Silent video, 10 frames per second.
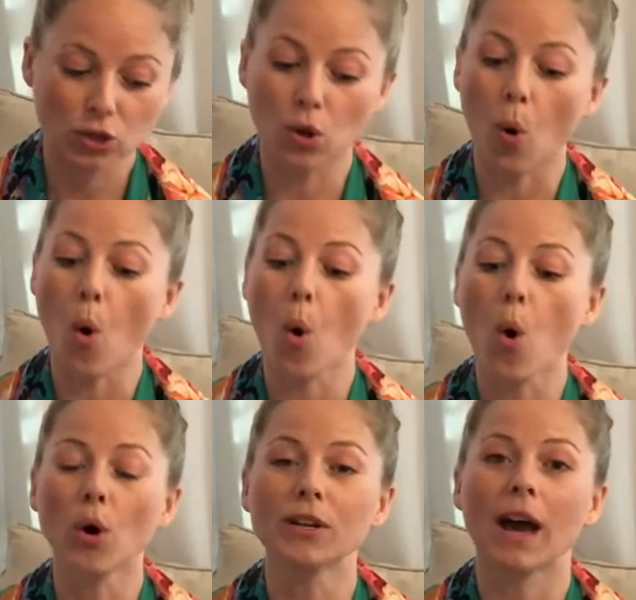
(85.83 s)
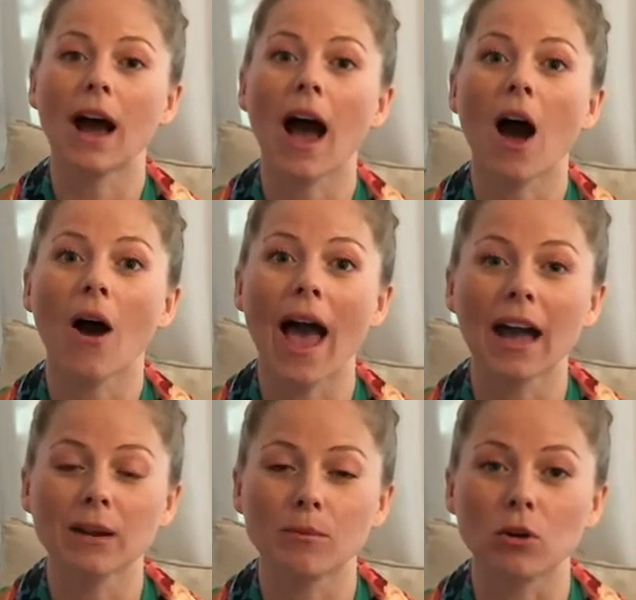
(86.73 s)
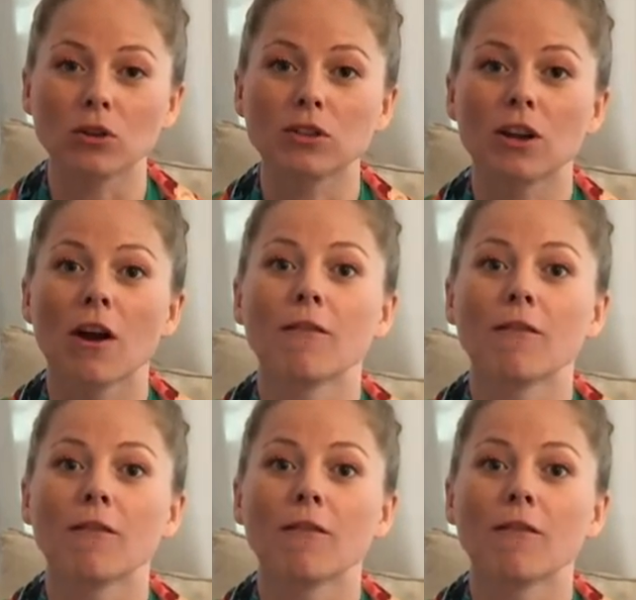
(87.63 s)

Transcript: to order our animals